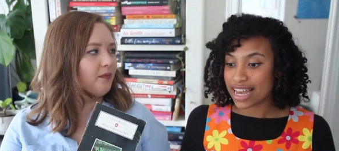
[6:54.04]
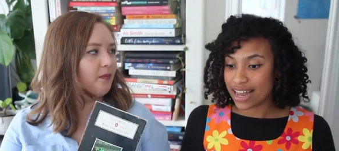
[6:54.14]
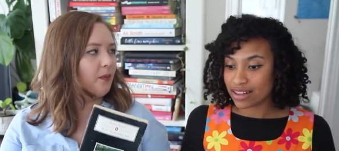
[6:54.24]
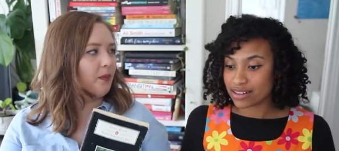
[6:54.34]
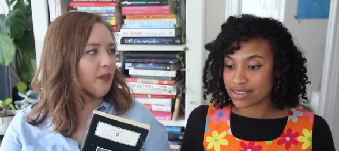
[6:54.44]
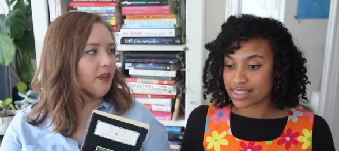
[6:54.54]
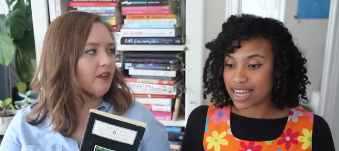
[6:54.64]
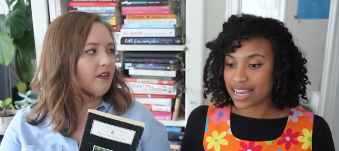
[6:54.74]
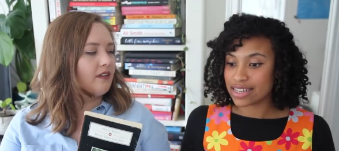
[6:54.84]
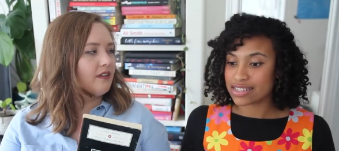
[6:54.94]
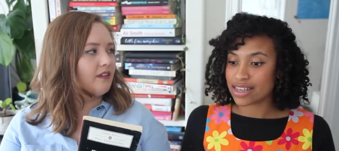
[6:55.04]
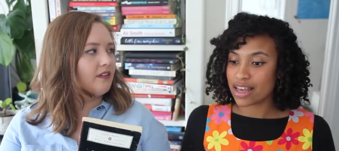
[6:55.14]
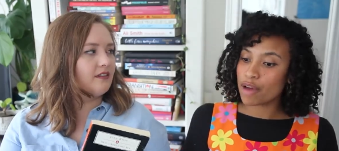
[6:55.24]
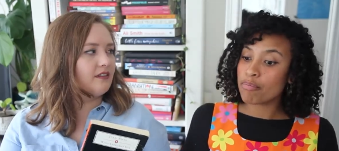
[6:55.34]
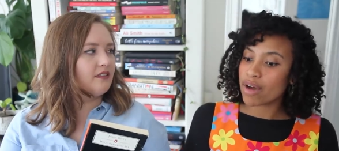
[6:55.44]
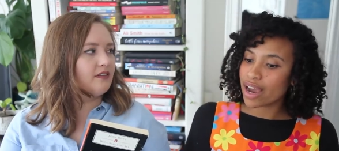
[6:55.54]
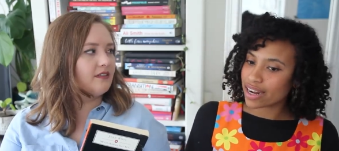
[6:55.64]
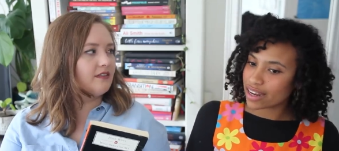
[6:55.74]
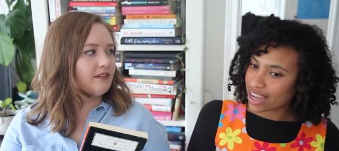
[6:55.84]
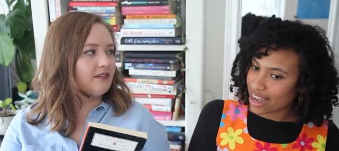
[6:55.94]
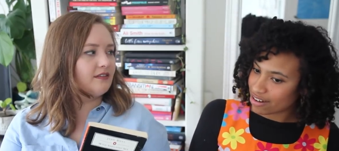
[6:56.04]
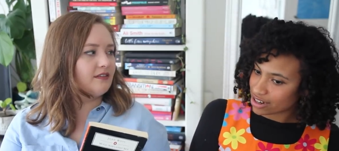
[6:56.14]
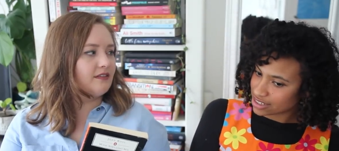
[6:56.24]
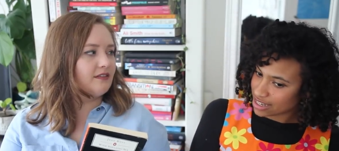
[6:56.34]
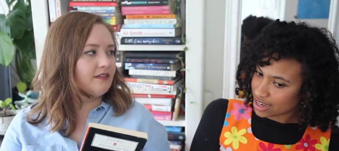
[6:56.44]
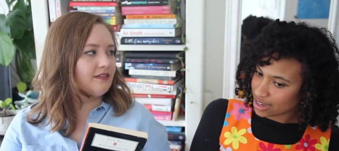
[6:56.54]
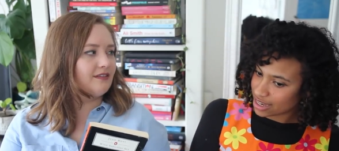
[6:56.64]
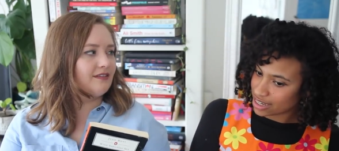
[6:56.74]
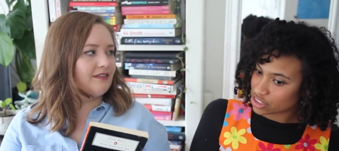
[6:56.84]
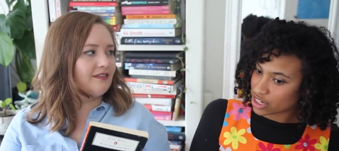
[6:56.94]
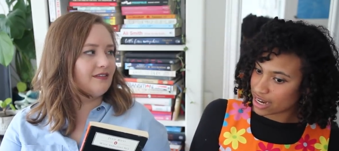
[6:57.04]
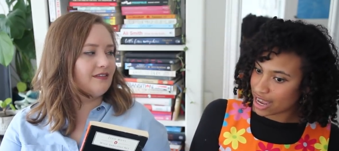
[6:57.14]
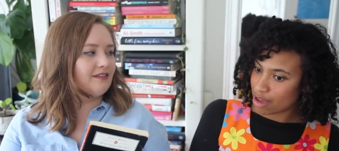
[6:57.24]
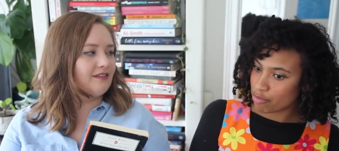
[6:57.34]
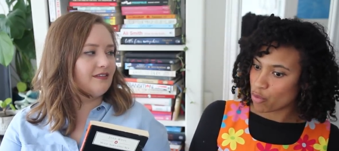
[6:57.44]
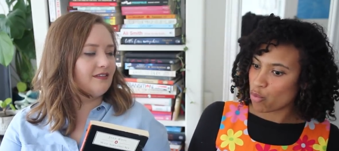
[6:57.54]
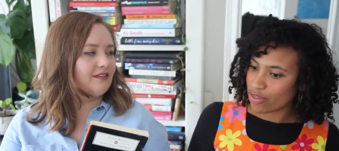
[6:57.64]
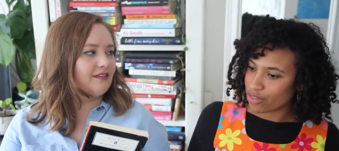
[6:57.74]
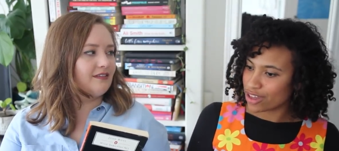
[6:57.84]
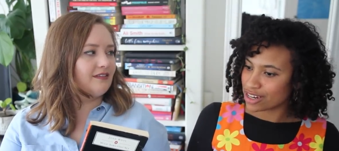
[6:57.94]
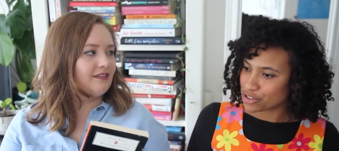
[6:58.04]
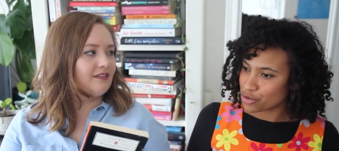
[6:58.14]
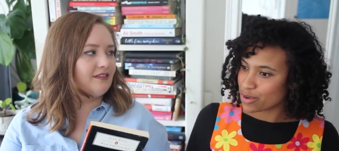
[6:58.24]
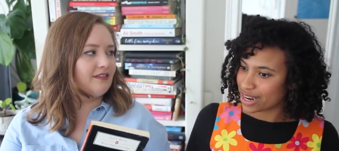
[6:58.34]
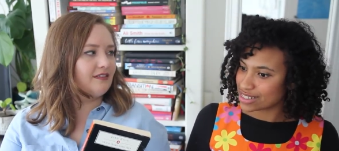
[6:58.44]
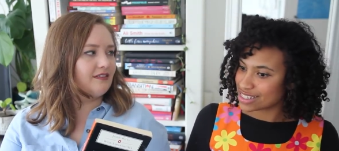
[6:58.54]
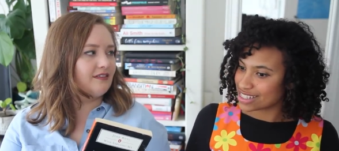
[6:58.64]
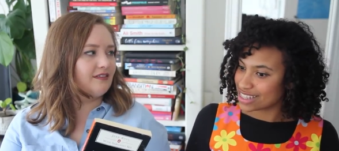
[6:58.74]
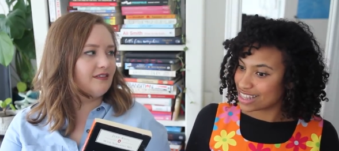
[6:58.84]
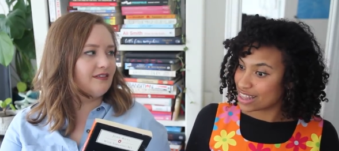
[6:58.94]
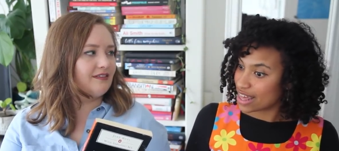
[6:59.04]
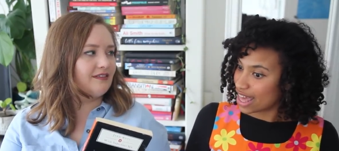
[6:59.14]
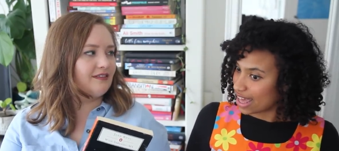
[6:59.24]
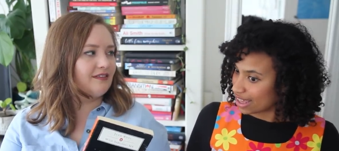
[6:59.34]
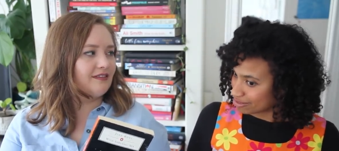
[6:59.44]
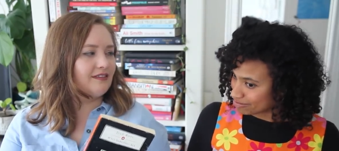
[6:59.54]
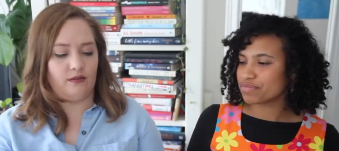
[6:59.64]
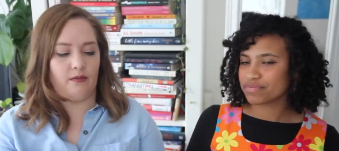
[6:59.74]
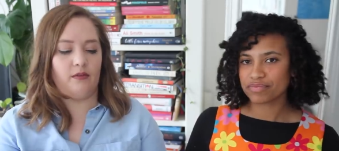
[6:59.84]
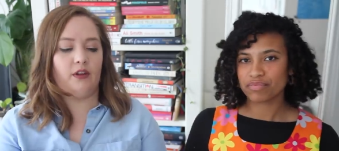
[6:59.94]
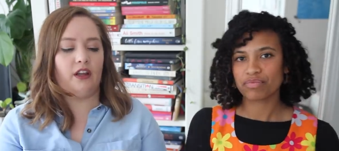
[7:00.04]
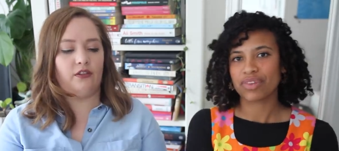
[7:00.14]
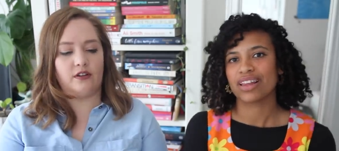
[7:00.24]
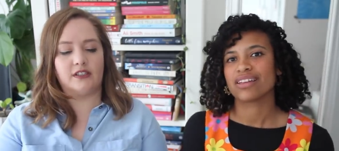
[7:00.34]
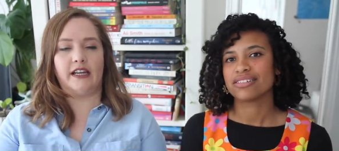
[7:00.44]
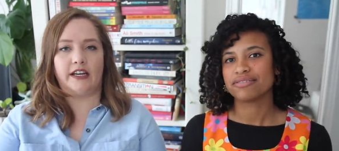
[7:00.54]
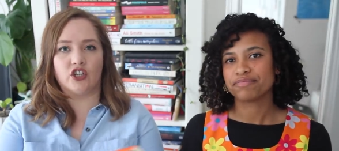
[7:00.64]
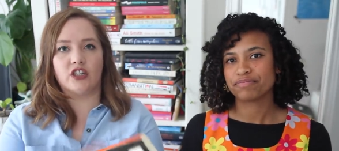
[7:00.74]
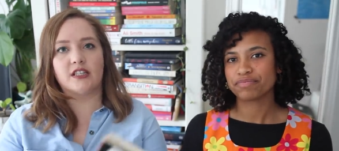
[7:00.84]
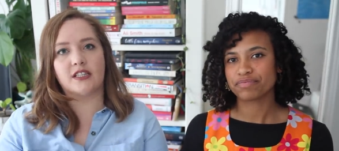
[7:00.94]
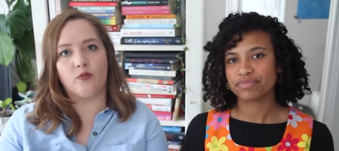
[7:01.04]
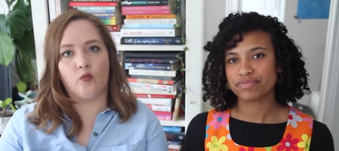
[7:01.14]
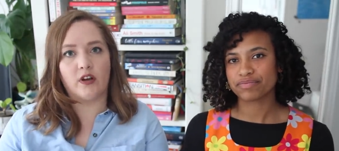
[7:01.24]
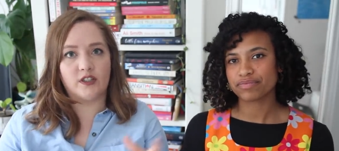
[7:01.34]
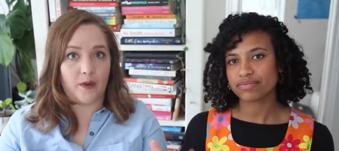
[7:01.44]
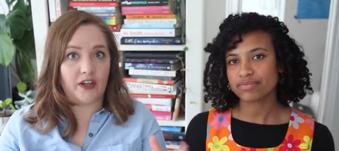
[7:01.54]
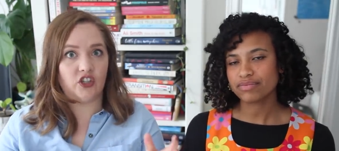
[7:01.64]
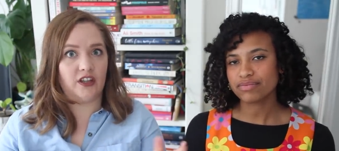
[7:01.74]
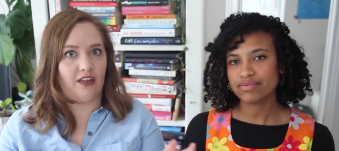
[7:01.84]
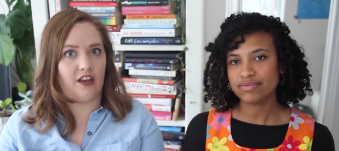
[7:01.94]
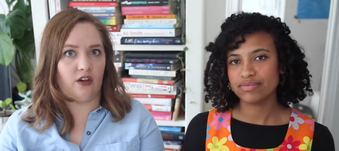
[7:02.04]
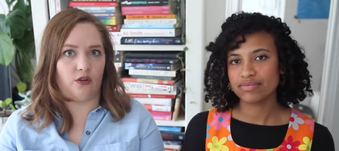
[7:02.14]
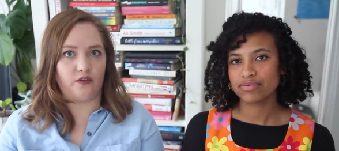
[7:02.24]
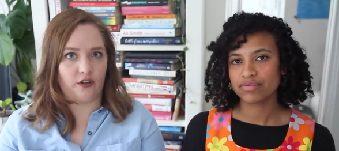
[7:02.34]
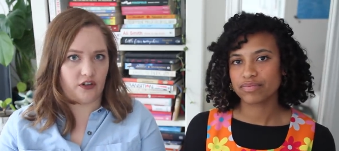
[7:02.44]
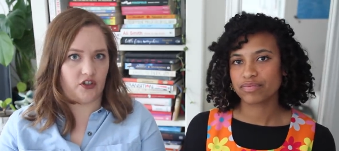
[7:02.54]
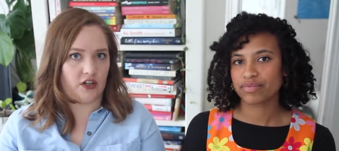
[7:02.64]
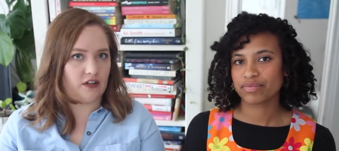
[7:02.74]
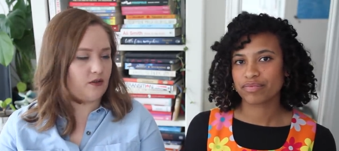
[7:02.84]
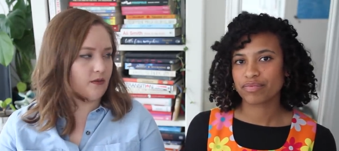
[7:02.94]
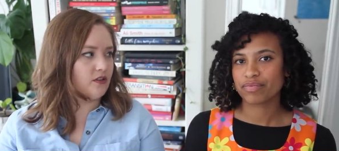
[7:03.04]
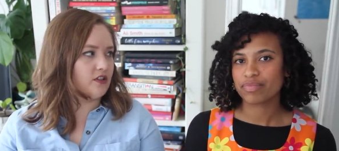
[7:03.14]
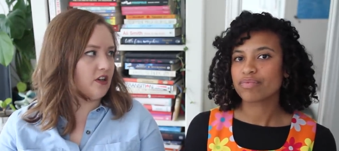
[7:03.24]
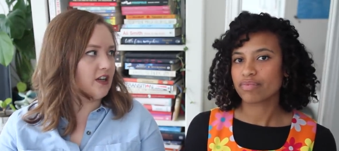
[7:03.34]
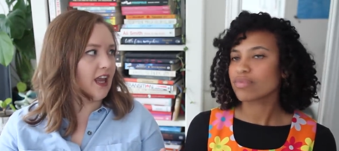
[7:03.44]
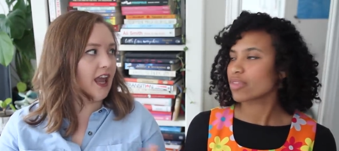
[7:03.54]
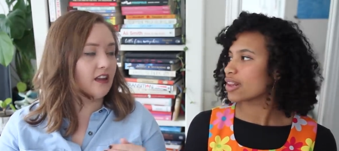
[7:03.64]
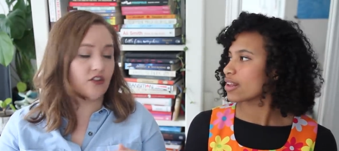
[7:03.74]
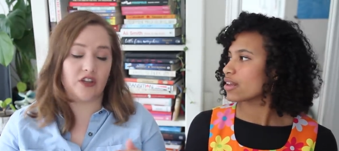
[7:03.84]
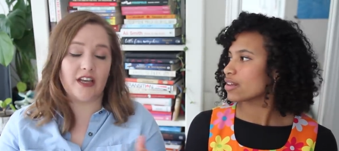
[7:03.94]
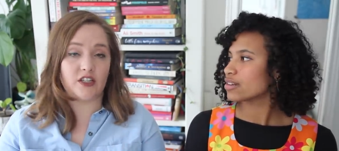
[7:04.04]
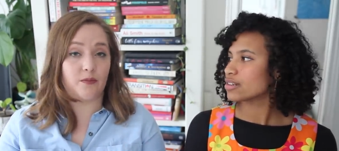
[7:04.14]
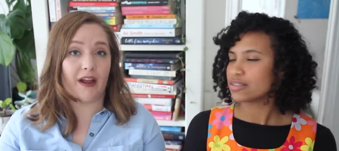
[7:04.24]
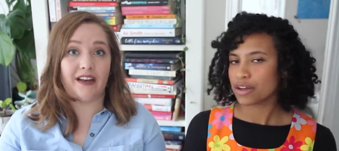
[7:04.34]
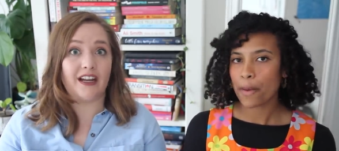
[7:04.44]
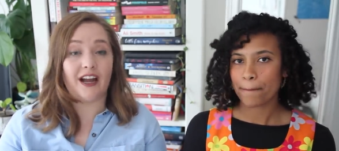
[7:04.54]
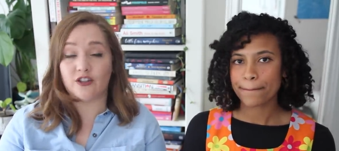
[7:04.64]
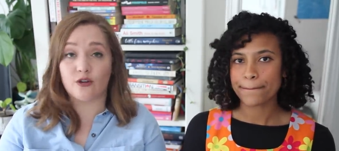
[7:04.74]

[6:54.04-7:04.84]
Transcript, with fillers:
Speaker 1: tells is a minor character in Jane Eyre, but one that is always there. When we
Speaker 2: were looking through our selections, especially I think in your first years when you're studying English Lit, depending, I